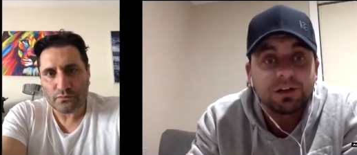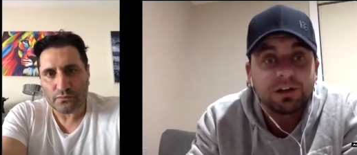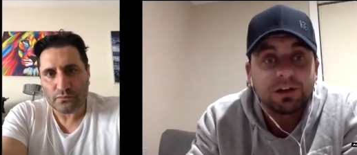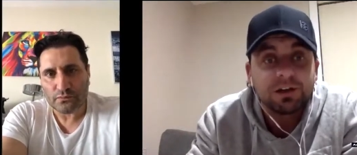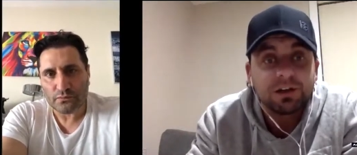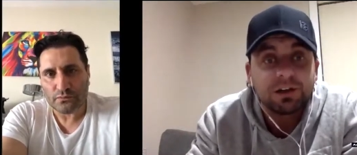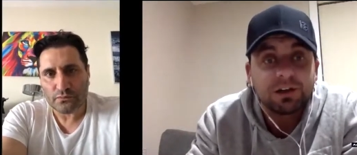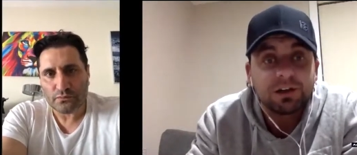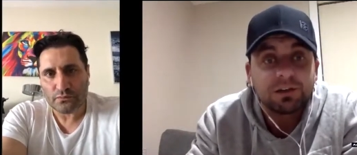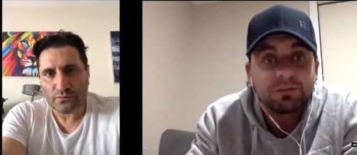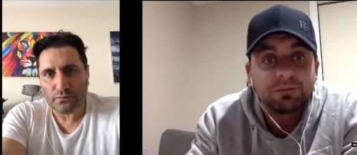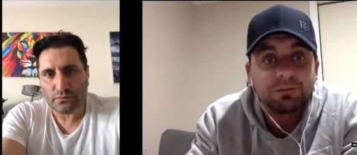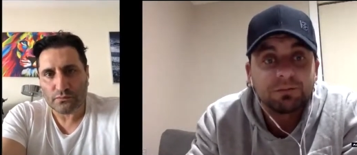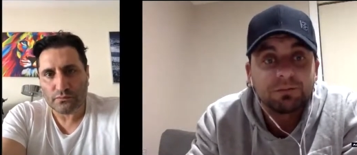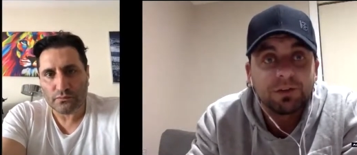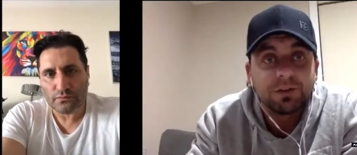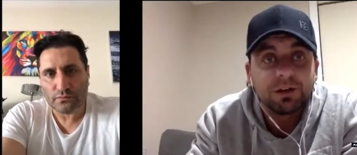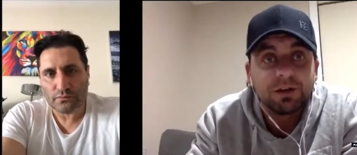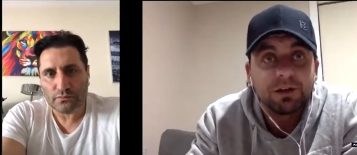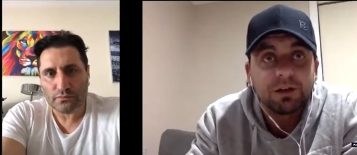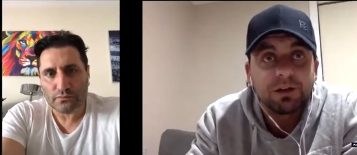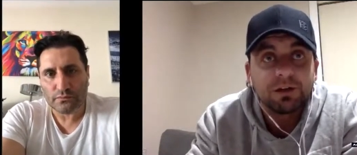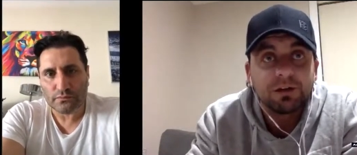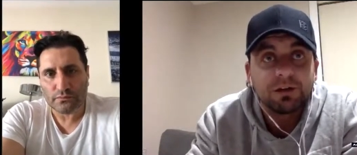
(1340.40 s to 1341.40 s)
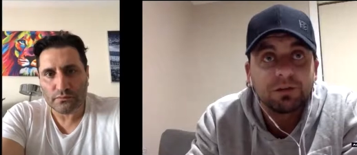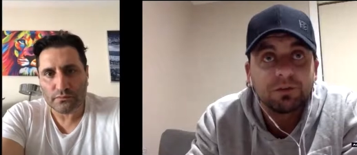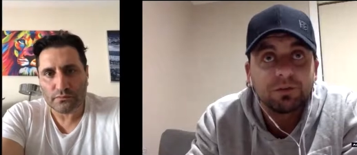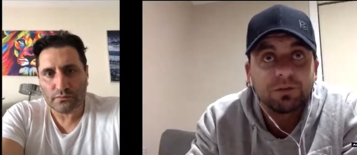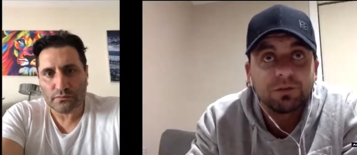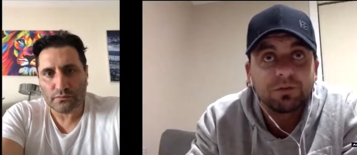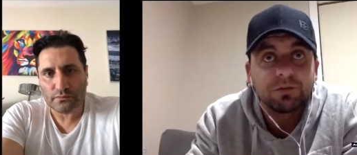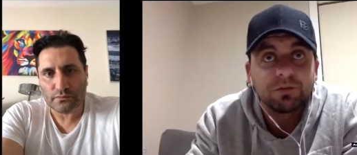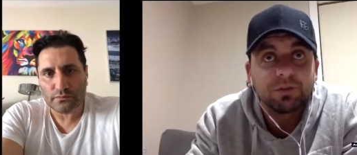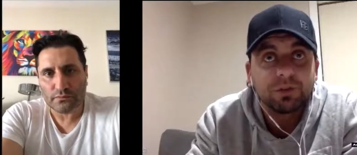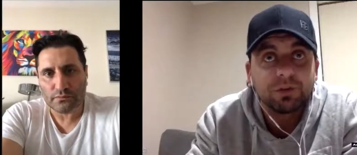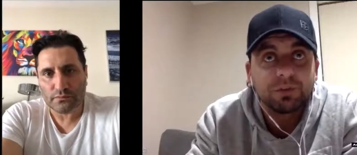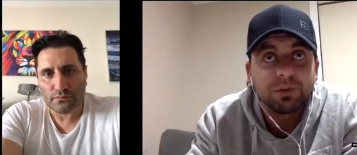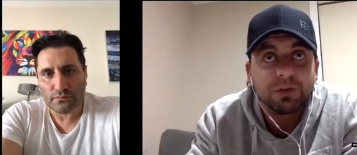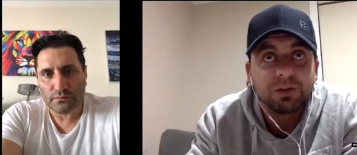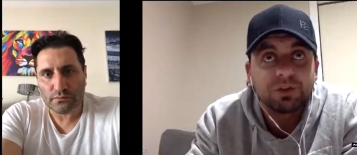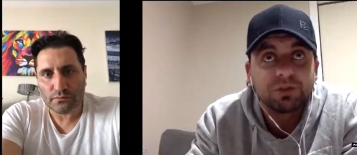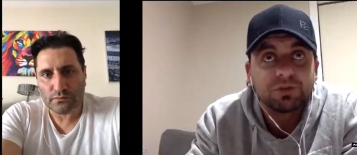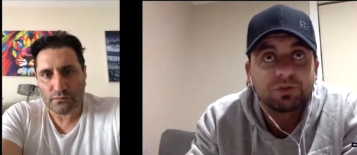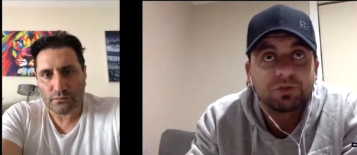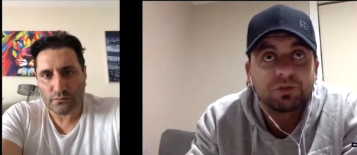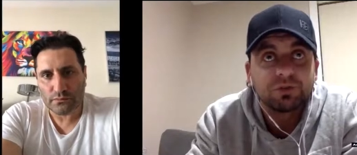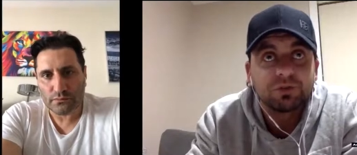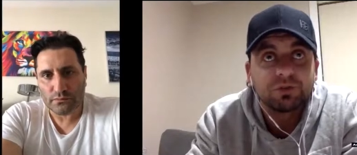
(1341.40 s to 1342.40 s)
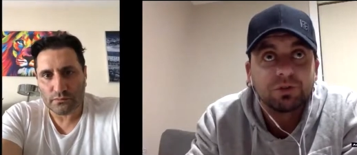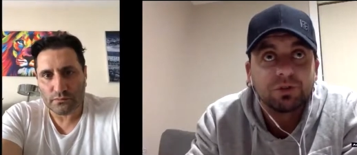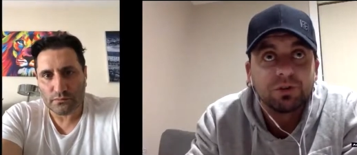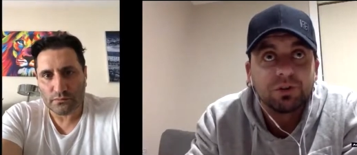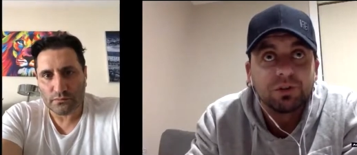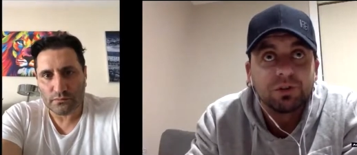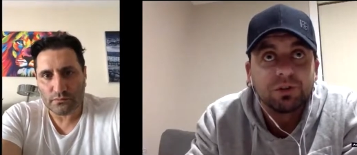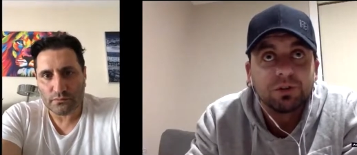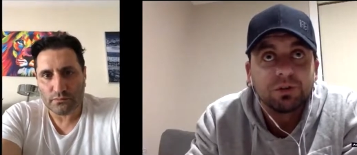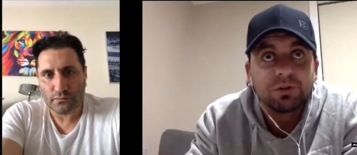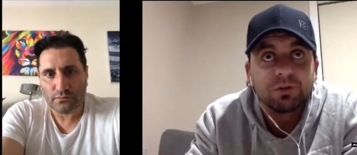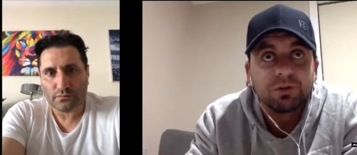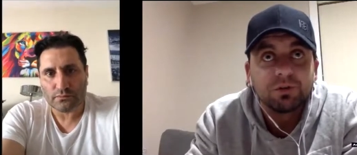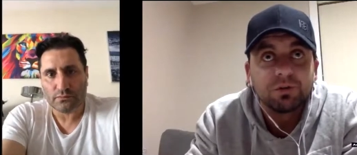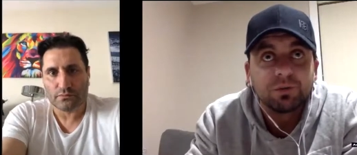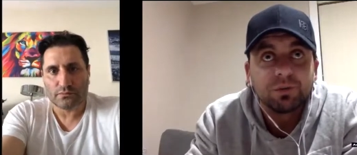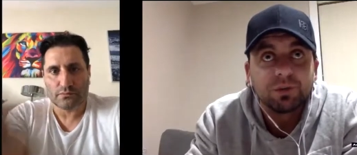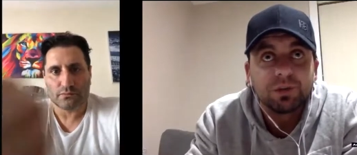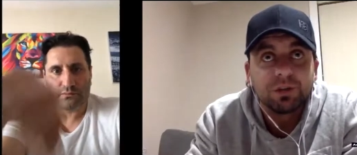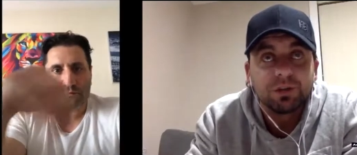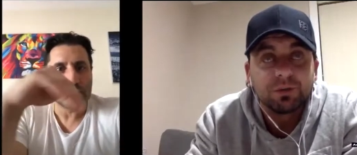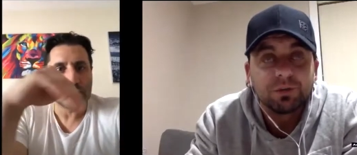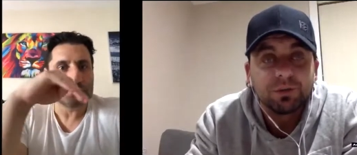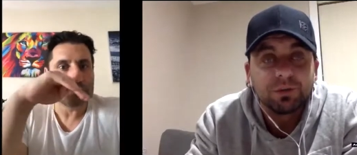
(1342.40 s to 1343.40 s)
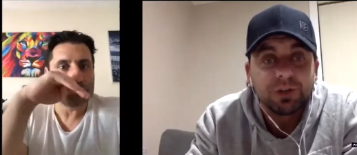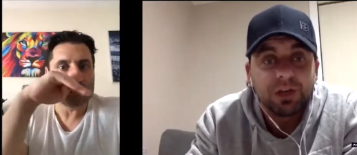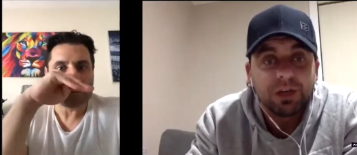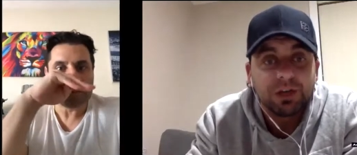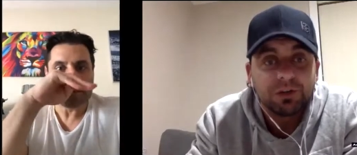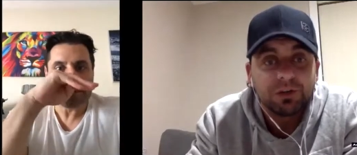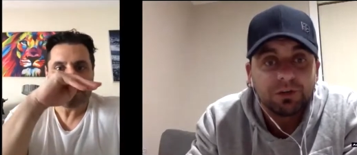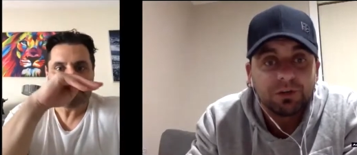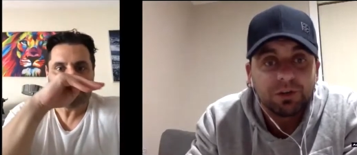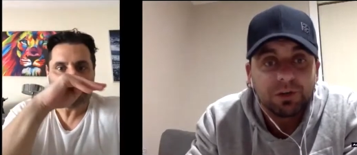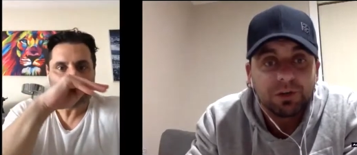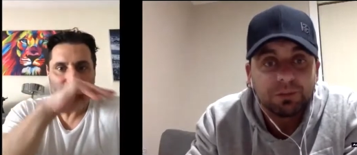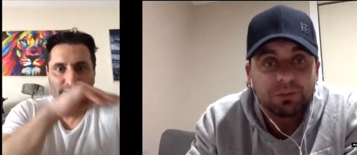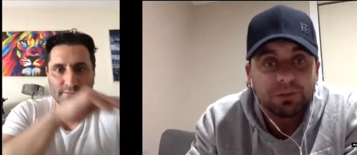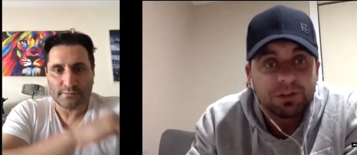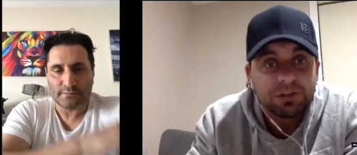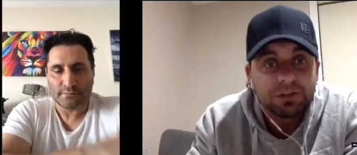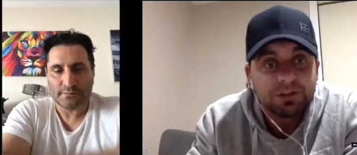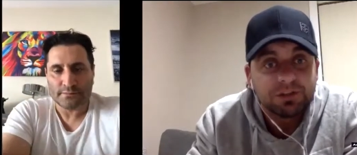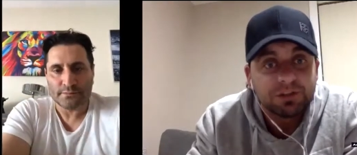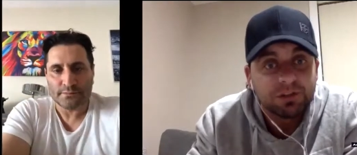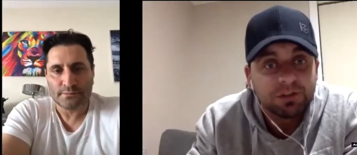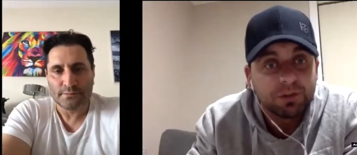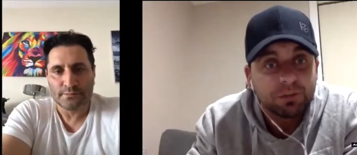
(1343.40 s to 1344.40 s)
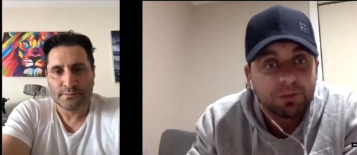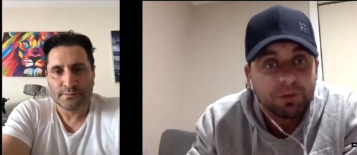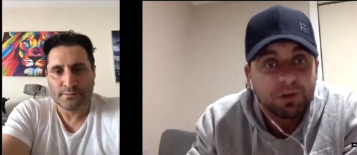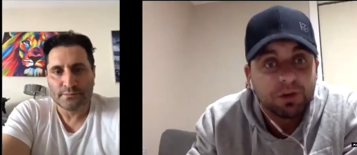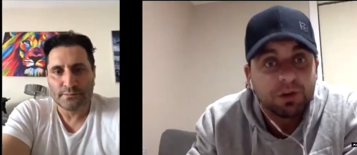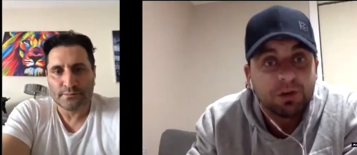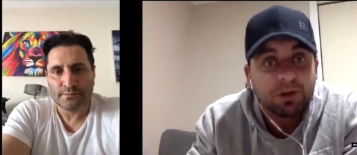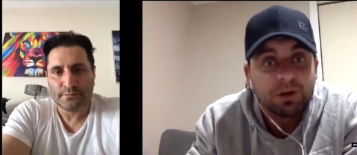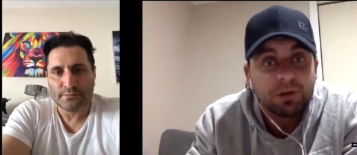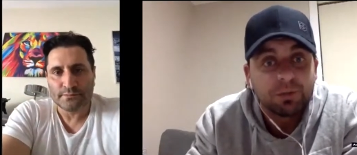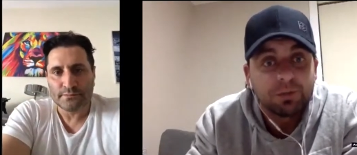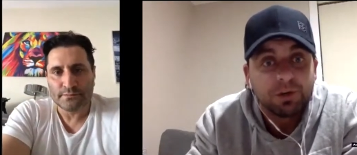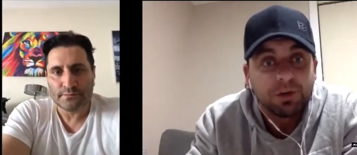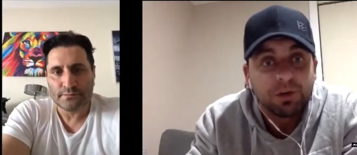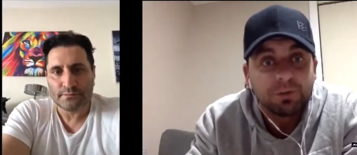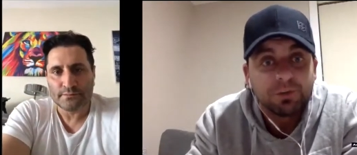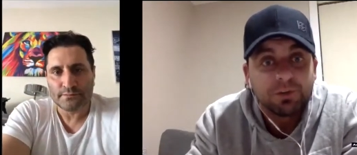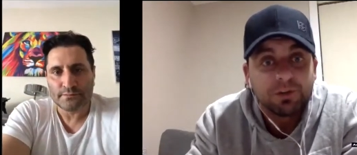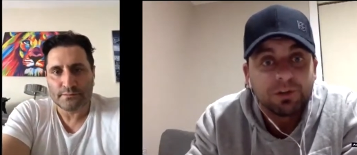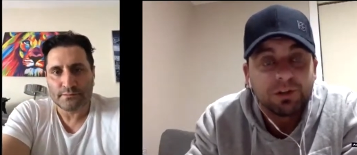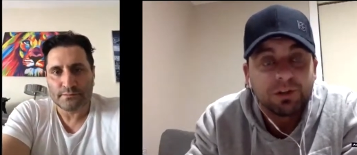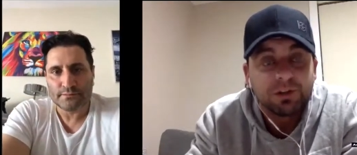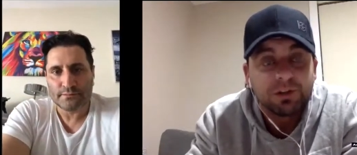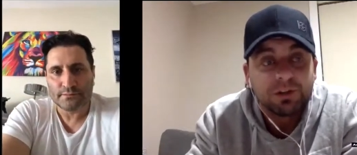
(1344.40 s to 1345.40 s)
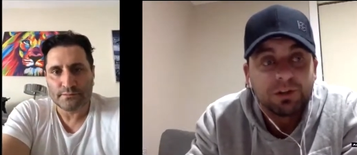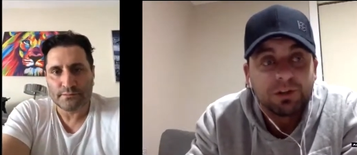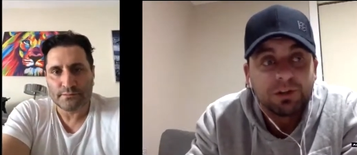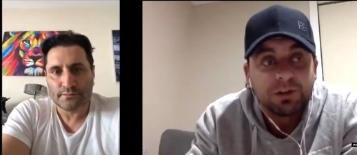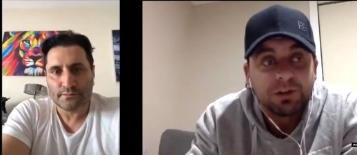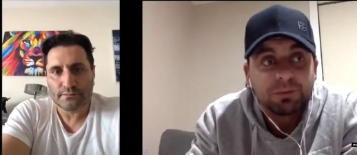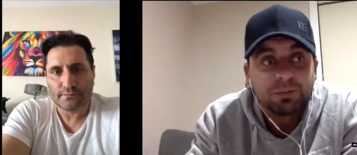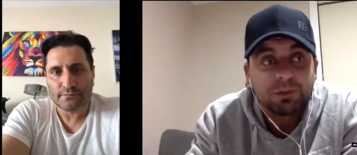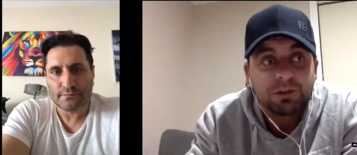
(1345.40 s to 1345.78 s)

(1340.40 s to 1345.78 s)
Speaker 1: um, and we've got to make sure we, we handle that mix appro- appropriately.